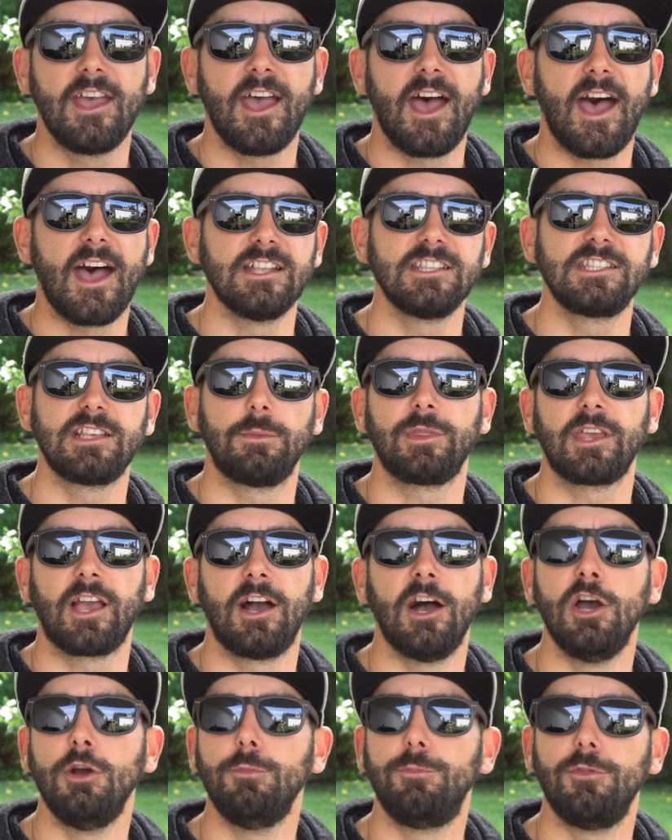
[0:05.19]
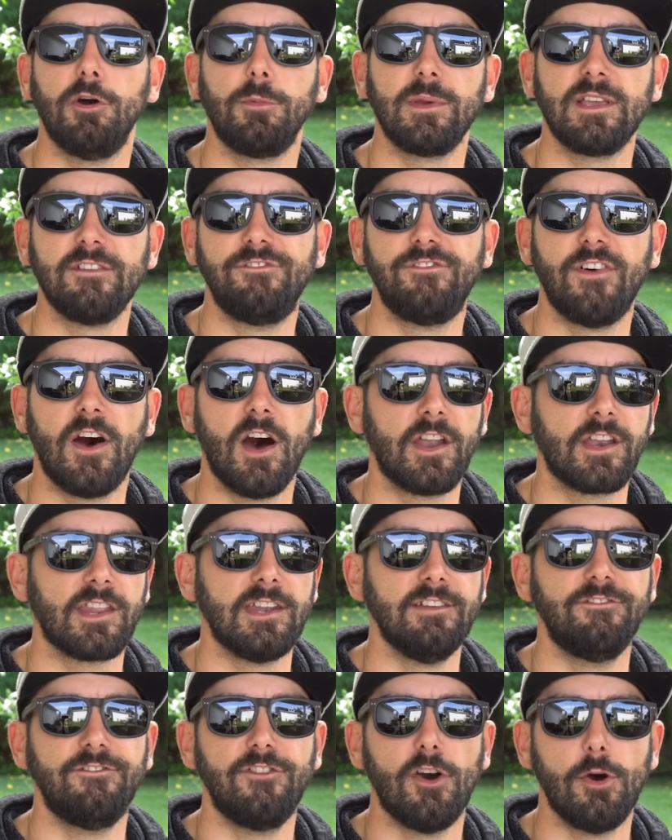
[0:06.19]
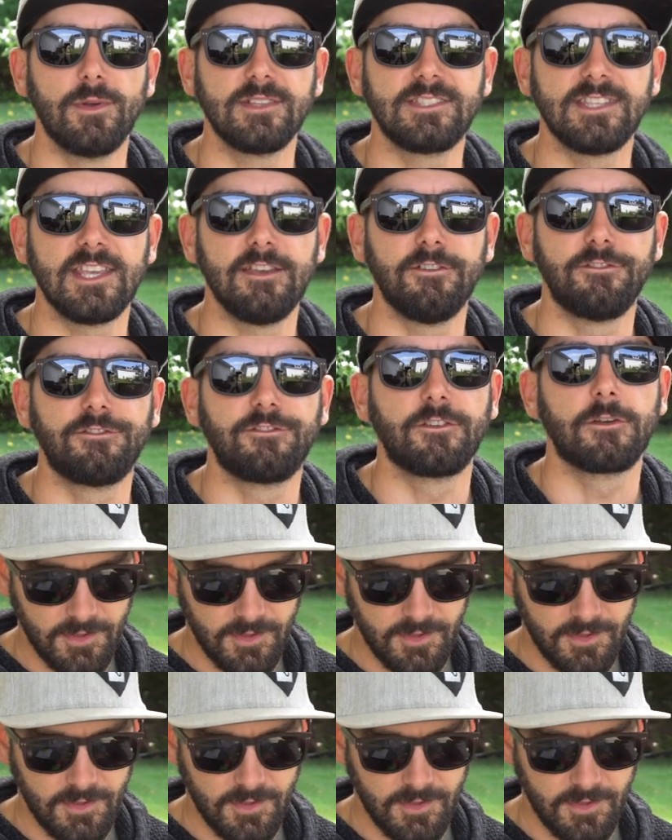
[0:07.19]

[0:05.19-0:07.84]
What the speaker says: and something I hope that'll be fun and informative.